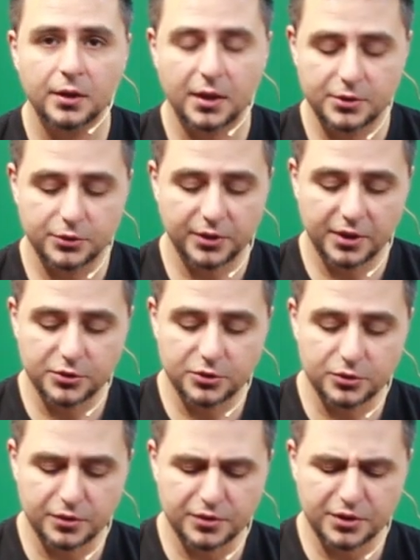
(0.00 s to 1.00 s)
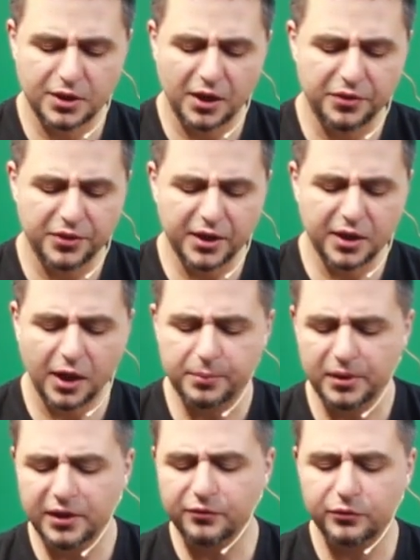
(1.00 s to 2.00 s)
As you can see, I
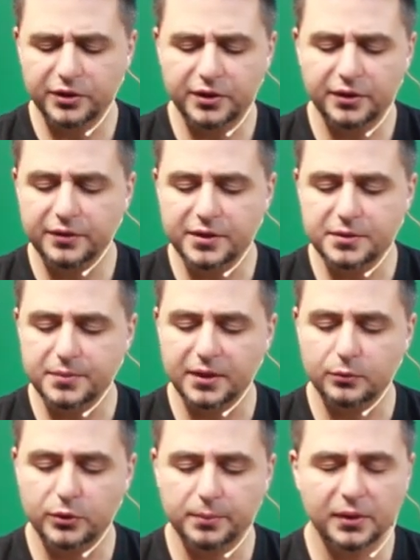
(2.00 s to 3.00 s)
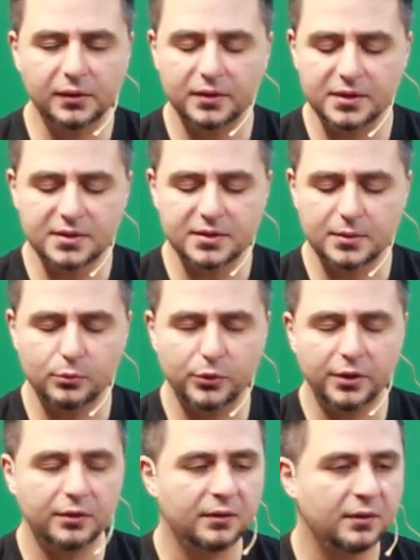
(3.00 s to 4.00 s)
believe we did this, man. We built this
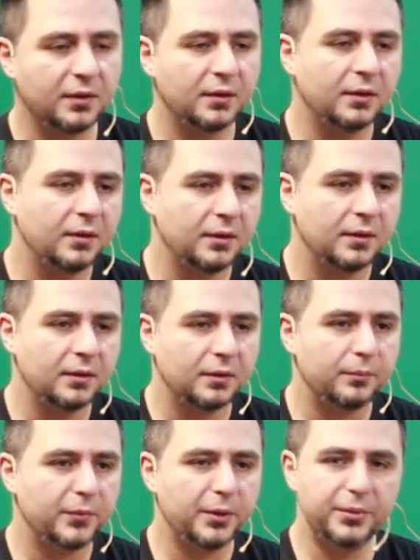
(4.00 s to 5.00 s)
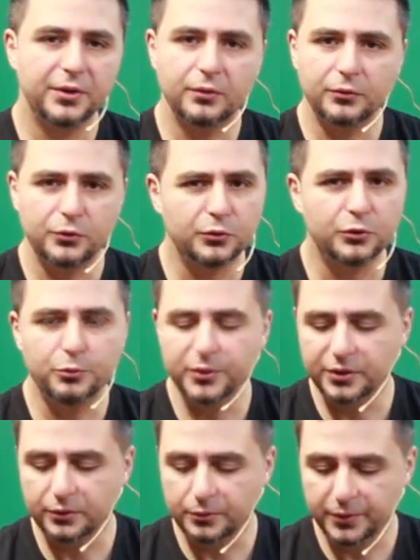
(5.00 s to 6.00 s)
somewhere, maybe on
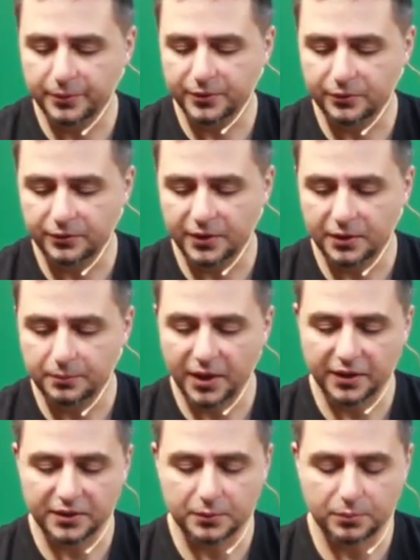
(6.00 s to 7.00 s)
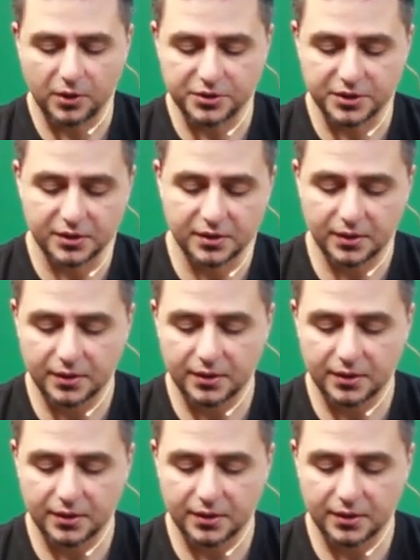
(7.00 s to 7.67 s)
Udemy or maybe on that magnet project.